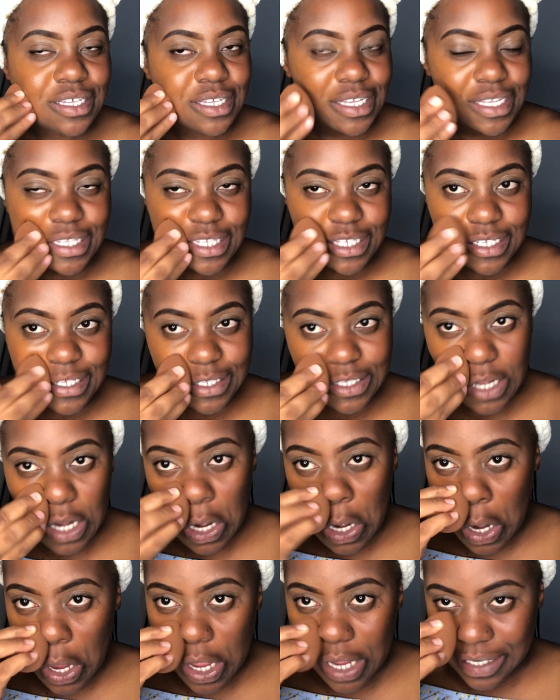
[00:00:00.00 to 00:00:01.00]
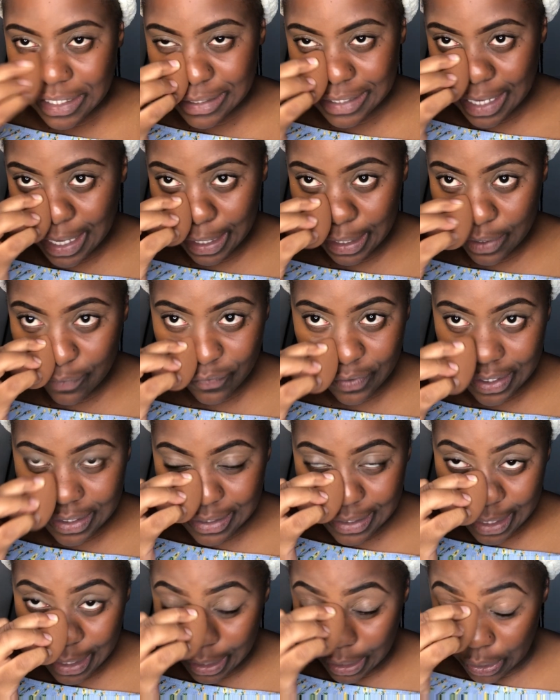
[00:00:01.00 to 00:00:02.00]
It's a lot, and if I
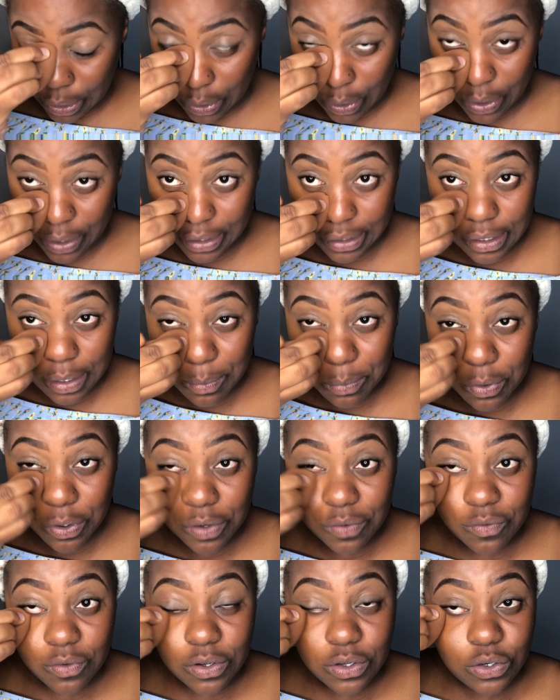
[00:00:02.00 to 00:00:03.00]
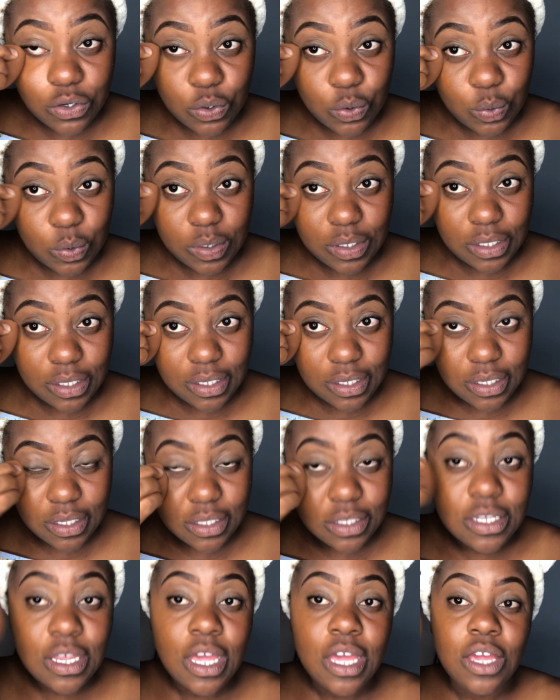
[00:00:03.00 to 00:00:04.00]
say a lot, I'm not even joking.
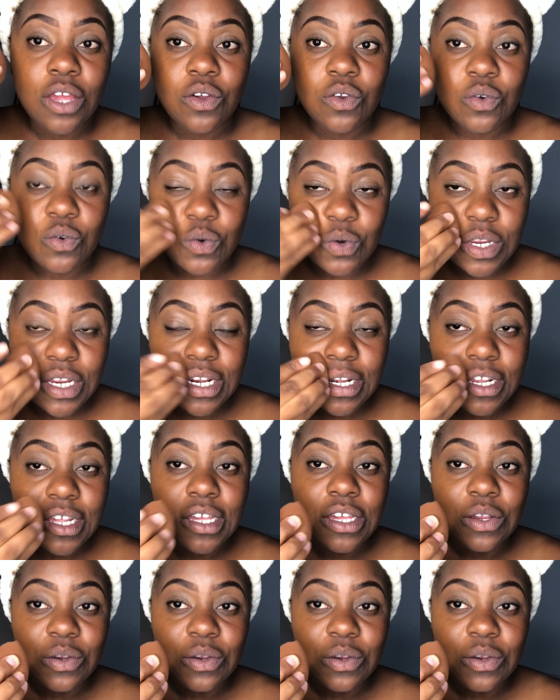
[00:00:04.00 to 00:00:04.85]
It's really,